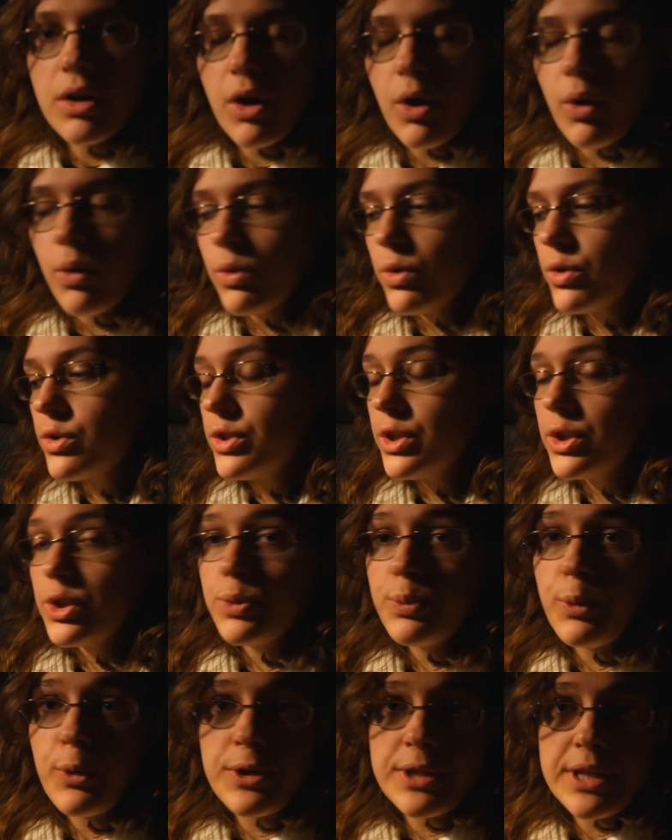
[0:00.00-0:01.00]
Oh, good thing
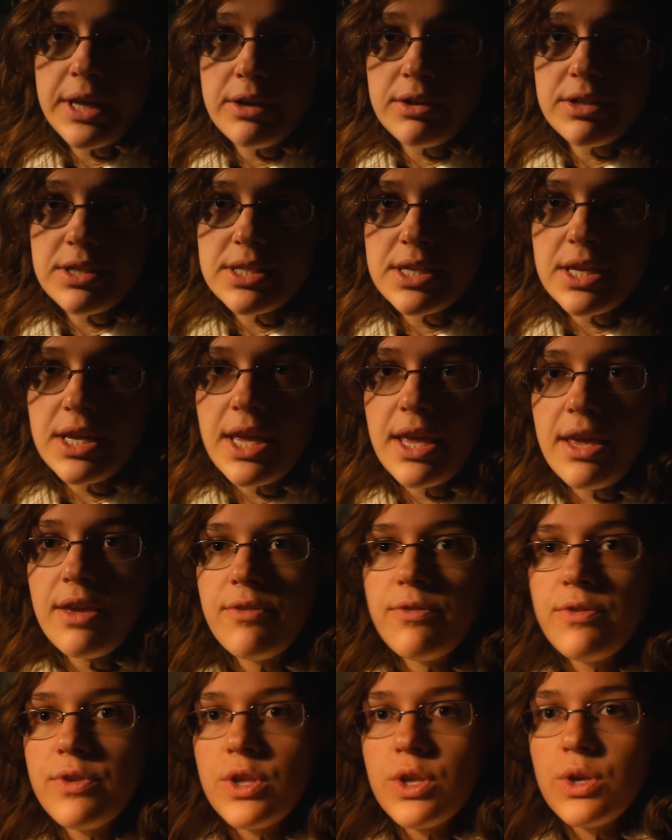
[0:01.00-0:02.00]
to point out is that
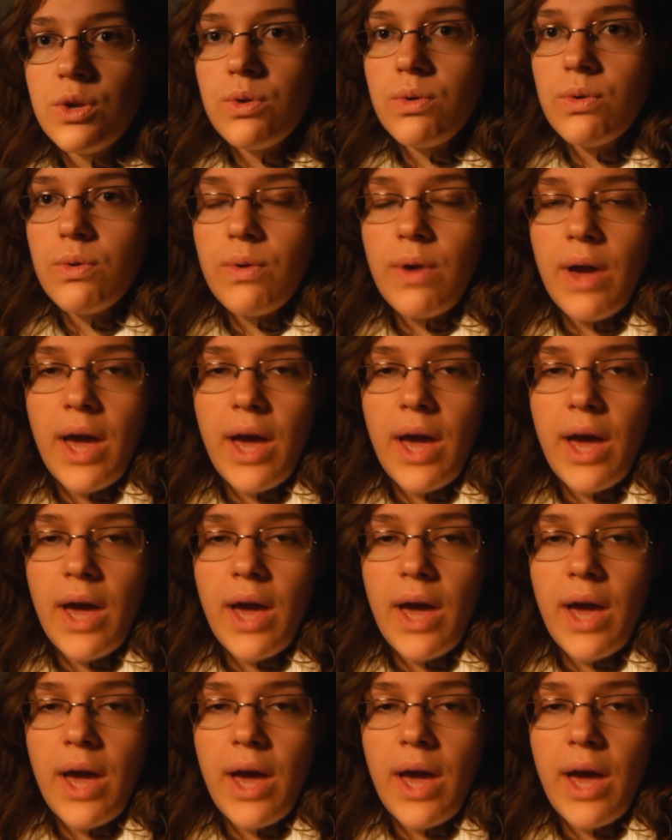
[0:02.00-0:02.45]
if you